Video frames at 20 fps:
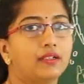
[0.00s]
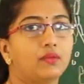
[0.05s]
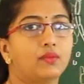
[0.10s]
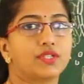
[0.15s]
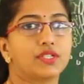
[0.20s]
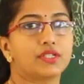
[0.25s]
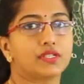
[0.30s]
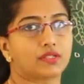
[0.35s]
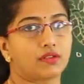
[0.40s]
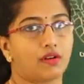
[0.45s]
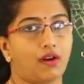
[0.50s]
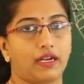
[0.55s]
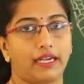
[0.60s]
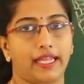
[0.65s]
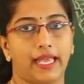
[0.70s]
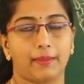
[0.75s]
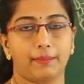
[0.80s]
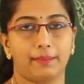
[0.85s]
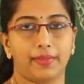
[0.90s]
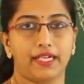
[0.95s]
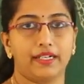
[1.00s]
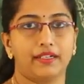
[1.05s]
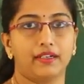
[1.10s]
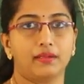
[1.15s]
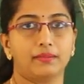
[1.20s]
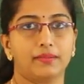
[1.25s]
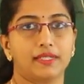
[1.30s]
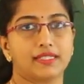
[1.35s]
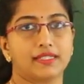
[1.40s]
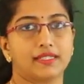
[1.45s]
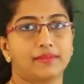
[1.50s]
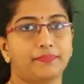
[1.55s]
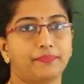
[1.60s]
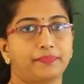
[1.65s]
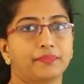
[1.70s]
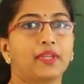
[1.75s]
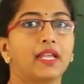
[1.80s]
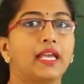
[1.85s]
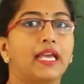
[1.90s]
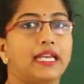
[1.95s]
which is called epidermis.
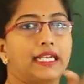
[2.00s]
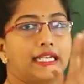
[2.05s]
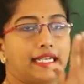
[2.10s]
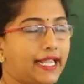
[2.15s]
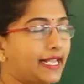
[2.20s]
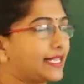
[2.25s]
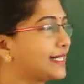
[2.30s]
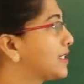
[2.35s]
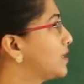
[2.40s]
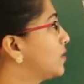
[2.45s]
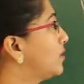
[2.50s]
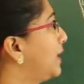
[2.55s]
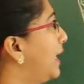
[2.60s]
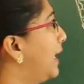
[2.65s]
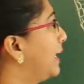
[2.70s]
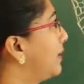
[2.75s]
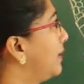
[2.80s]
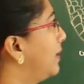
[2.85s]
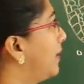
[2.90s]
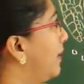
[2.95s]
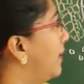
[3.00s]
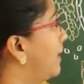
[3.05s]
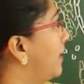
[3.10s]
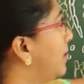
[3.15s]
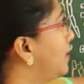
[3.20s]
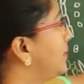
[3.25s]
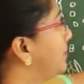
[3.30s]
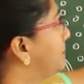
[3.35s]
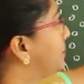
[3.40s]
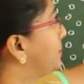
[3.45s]
Next to that layer,